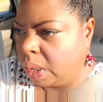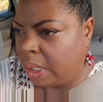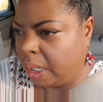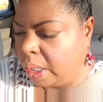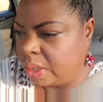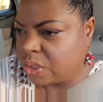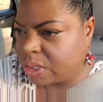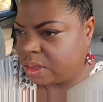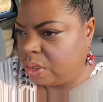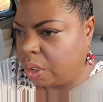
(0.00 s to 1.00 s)
and, and,
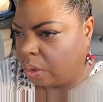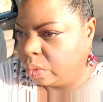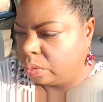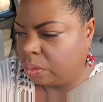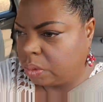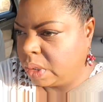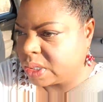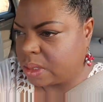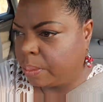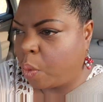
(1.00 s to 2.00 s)
just you know get
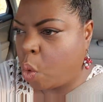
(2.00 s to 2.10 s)
some